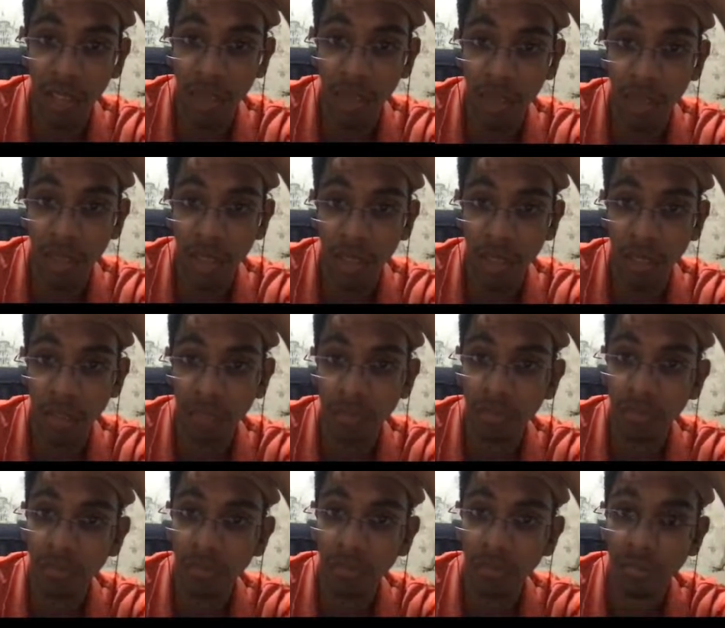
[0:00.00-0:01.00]
mate.
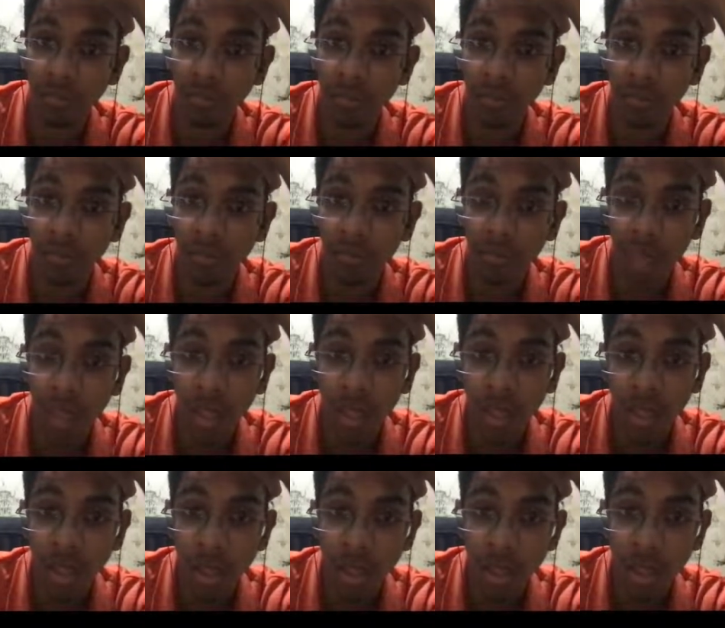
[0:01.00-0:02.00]

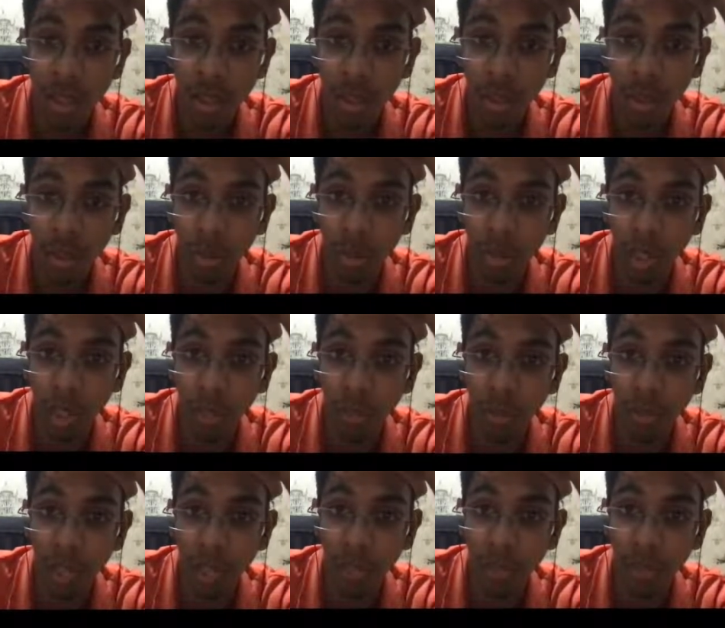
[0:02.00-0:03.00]
So need to be
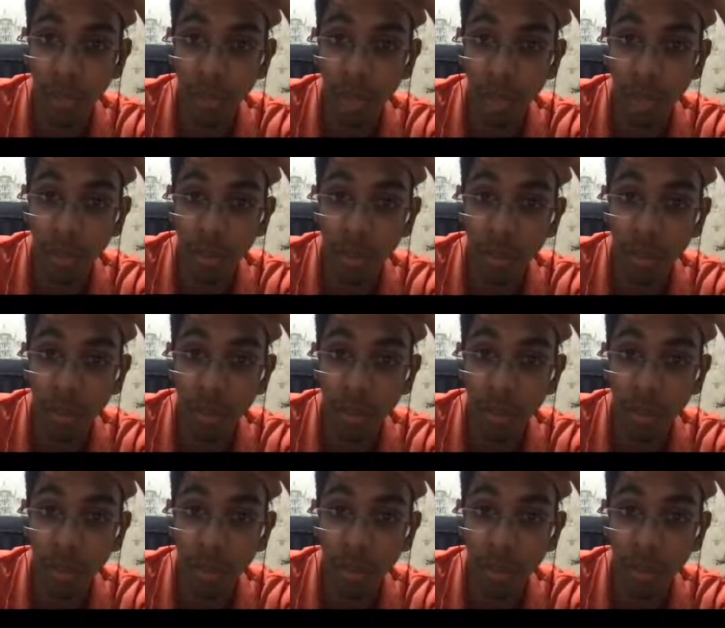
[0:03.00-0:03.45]
careful, you know.